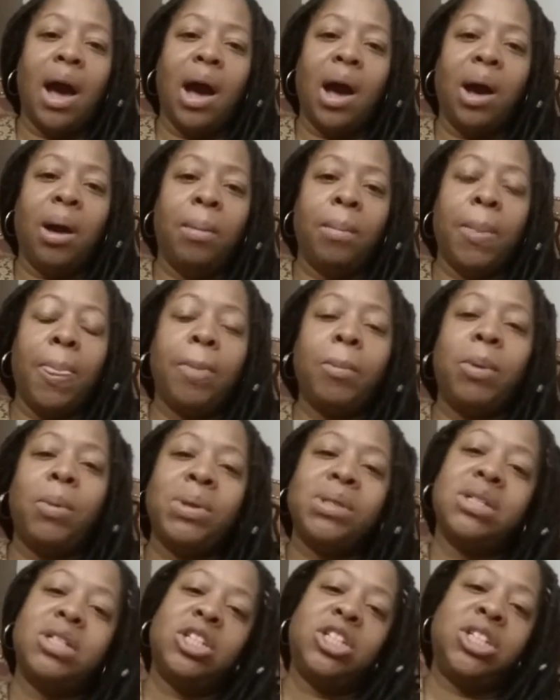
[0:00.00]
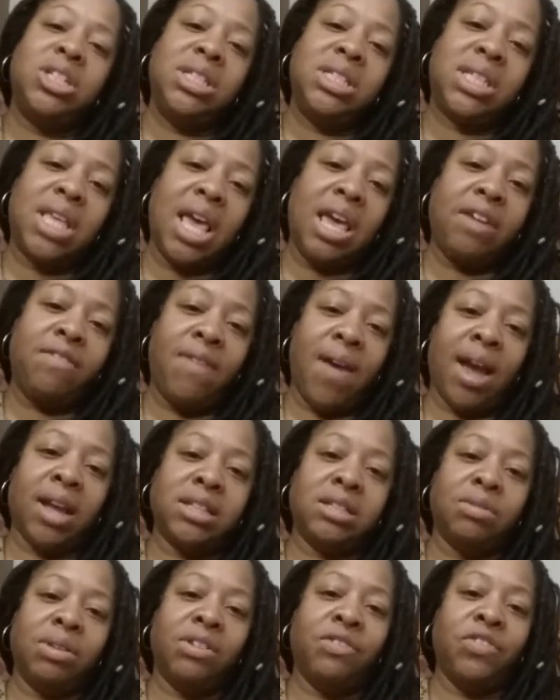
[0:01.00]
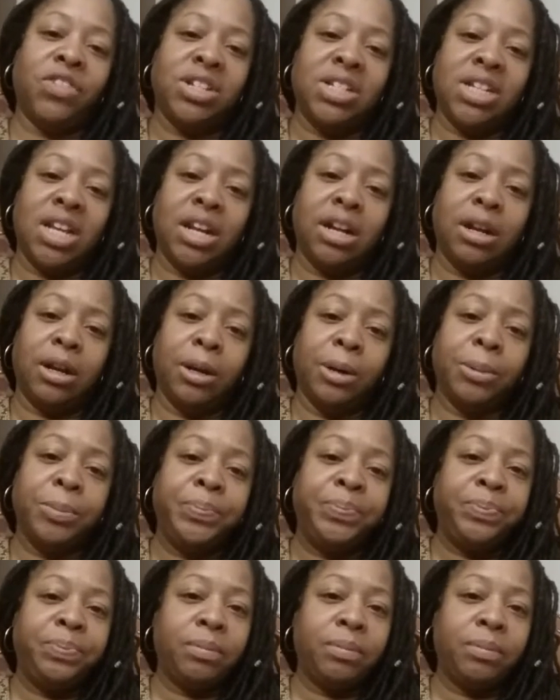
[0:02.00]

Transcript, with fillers: um, we went to the Cheesecake Factory for dinner.